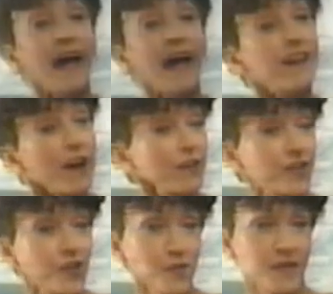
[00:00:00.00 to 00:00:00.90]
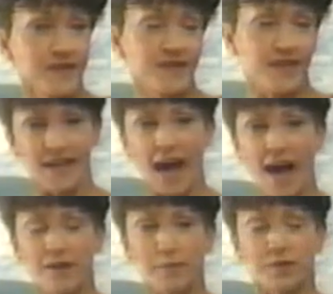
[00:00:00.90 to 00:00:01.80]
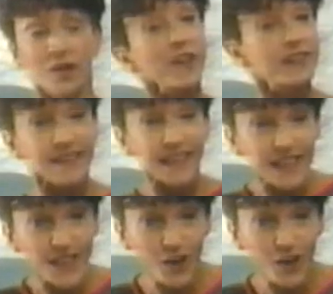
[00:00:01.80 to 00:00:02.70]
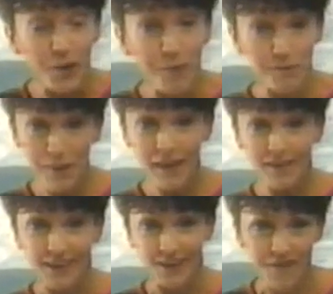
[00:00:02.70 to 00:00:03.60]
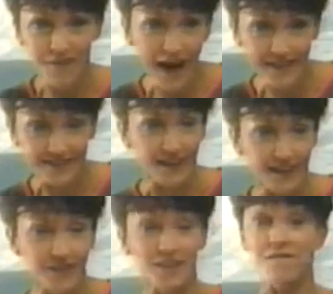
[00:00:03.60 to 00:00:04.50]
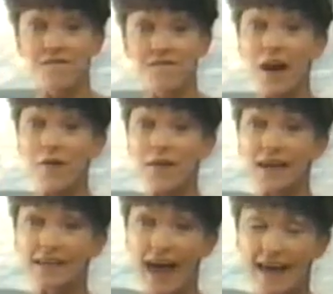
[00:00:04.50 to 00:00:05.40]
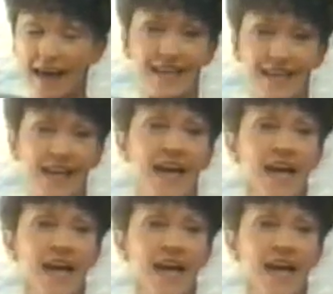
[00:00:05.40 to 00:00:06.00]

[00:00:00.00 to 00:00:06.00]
Adult humans can have up to 600 billion fat cells, and they're very elastic.